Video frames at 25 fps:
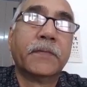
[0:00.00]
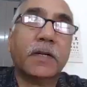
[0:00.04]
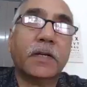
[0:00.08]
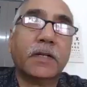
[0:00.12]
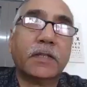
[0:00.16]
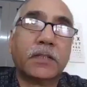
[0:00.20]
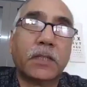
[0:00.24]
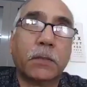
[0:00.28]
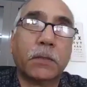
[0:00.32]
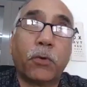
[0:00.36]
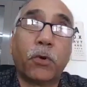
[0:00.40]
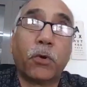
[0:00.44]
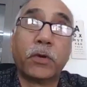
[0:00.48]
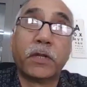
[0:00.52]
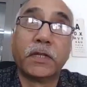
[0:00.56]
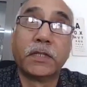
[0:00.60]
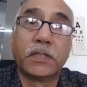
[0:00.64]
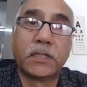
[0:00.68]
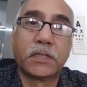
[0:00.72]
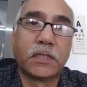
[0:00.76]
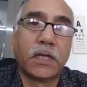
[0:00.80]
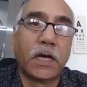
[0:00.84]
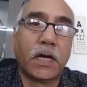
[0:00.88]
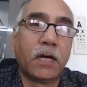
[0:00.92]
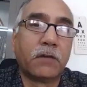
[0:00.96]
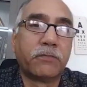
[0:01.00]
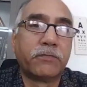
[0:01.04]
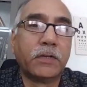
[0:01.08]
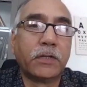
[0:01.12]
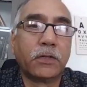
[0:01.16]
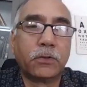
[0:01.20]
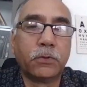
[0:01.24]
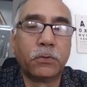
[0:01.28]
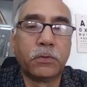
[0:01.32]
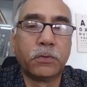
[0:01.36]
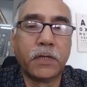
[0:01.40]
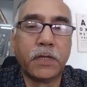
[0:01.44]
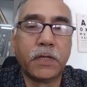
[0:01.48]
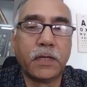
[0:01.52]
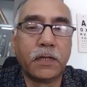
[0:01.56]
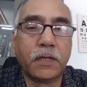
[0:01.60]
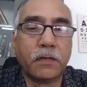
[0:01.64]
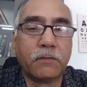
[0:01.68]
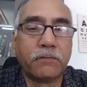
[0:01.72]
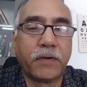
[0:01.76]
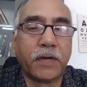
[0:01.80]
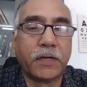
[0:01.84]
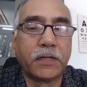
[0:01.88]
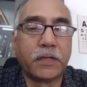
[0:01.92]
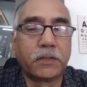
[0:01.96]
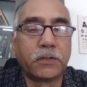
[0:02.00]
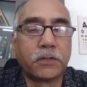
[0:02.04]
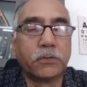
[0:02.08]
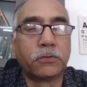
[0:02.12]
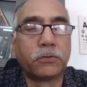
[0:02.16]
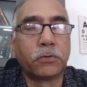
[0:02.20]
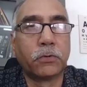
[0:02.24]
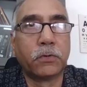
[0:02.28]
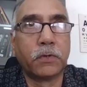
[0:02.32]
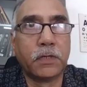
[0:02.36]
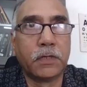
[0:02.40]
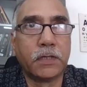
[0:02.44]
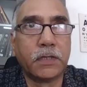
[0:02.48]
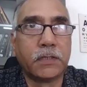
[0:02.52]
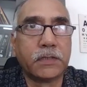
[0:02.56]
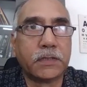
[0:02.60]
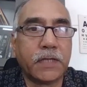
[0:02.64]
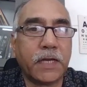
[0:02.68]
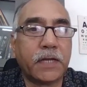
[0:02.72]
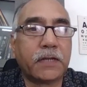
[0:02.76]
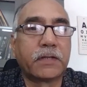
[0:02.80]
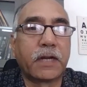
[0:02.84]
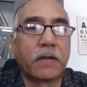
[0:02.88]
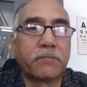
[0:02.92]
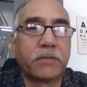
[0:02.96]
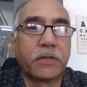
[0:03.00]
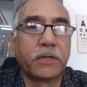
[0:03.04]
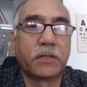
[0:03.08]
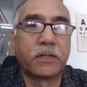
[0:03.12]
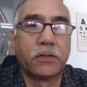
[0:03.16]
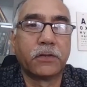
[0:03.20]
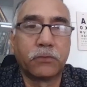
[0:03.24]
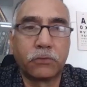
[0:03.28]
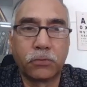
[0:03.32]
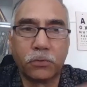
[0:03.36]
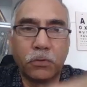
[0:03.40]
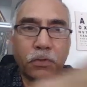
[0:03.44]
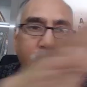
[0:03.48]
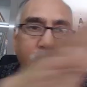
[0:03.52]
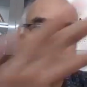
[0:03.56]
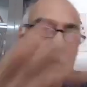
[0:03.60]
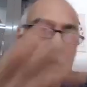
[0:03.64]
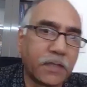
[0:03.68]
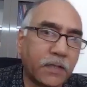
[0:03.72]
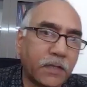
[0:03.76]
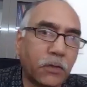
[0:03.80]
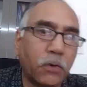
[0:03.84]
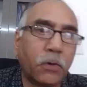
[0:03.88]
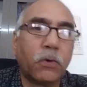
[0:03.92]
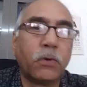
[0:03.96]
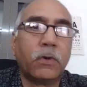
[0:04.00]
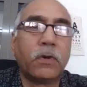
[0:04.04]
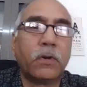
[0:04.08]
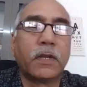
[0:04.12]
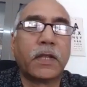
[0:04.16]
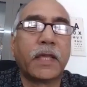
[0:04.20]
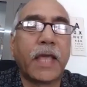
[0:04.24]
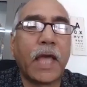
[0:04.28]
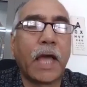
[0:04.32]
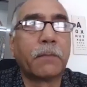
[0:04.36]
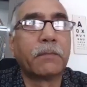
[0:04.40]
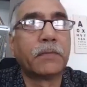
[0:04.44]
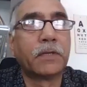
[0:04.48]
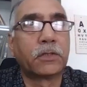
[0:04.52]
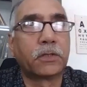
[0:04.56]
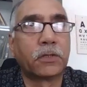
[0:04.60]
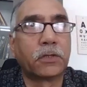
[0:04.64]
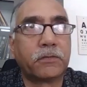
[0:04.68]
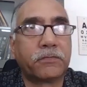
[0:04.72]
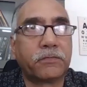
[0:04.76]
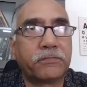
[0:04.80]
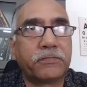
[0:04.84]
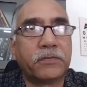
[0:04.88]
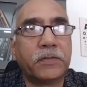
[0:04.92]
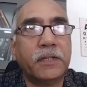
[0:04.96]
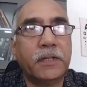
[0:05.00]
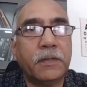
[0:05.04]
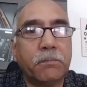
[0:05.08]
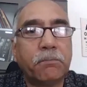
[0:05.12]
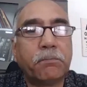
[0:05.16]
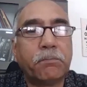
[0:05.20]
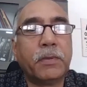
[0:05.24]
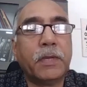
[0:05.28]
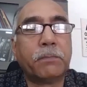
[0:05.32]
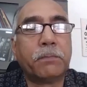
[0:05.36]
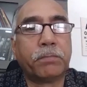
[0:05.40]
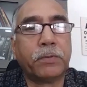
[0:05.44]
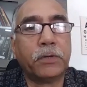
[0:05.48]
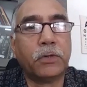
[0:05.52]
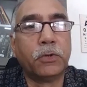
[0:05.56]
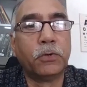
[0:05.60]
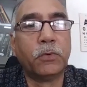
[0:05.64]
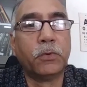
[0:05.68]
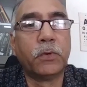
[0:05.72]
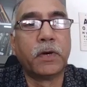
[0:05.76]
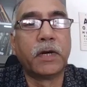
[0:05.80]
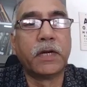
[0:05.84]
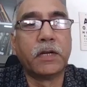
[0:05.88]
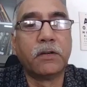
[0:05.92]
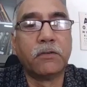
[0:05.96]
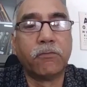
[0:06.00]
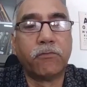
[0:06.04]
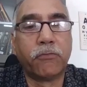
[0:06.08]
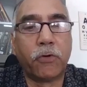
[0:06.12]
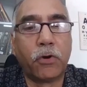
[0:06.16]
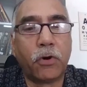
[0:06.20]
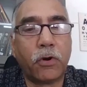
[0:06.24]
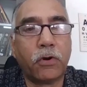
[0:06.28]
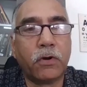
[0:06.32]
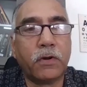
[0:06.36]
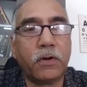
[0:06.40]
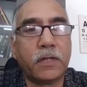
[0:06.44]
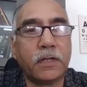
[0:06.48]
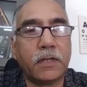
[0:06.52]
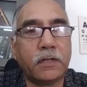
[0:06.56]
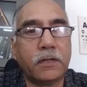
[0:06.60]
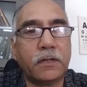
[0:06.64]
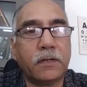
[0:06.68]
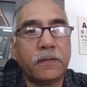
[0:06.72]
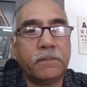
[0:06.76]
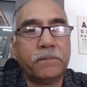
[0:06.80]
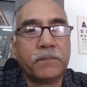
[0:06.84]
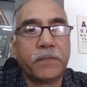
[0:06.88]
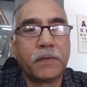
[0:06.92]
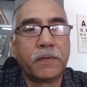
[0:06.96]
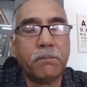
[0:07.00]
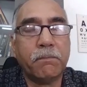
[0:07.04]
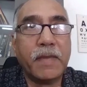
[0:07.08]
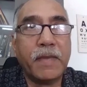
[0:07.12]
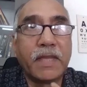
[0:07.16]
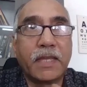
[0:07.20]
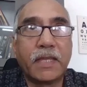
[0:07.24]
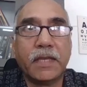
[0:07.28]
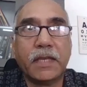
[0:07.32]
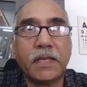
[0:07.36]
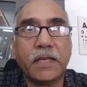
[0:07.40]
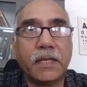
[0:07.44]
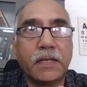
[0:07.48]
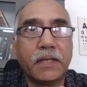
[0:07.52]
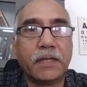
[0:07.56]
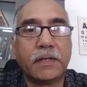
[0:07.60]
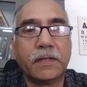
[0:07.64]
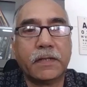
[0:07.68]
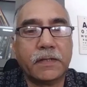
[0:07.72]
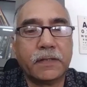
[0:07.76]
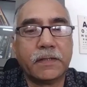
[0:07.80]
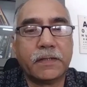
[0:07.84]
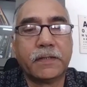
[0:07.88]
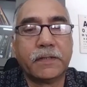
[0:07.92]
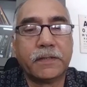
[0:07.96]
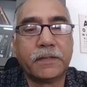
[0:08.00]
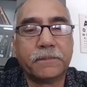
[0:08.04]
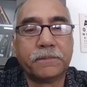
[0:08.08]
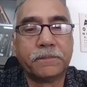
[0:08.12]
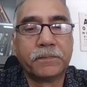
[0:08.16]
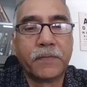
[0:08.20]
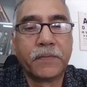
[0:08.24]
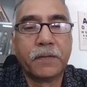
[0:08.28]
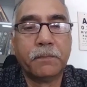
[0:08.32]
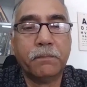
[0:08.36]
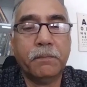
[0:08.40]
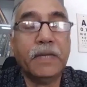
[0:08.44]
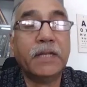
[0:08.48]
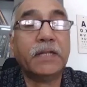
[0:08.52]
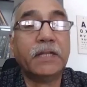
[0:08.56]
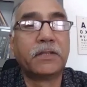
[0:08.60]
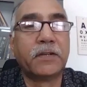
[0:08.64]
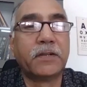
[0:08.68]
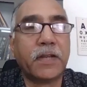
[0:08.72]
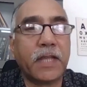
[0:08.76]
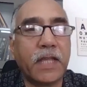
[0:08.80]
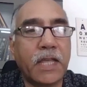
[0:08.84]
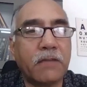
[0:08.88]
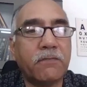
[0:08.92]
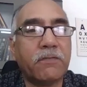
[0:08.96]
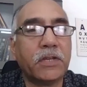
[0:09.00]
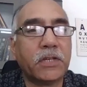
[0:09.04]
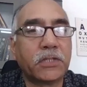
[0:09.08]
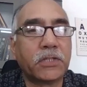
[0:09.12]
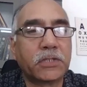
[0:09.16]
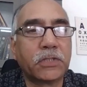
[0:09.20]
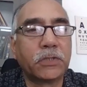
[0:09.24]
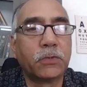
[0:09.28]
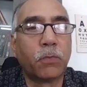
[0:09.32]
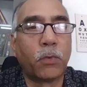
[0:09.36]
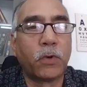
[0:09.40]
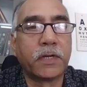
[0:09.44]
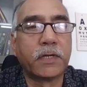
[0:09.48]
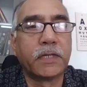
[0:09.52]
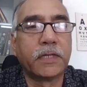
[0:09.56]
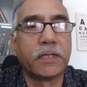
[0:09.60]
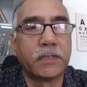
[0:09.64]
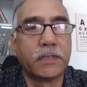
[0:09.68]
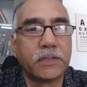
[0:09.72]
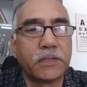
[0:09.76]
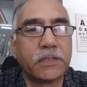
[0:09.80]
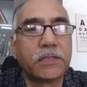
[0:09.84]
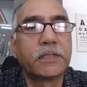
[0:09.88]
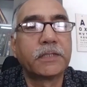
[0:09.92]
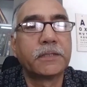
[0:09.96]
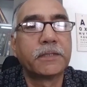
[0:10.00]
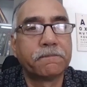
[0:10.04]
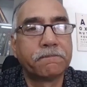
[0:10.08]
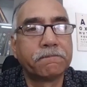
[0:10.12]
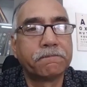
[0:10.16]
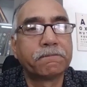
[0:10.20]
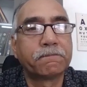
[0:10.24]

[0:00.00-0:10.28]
supporting staff, including fighter controllers, air traffic controllers, and the whole gamut of people who are involved in making military aviation what it is.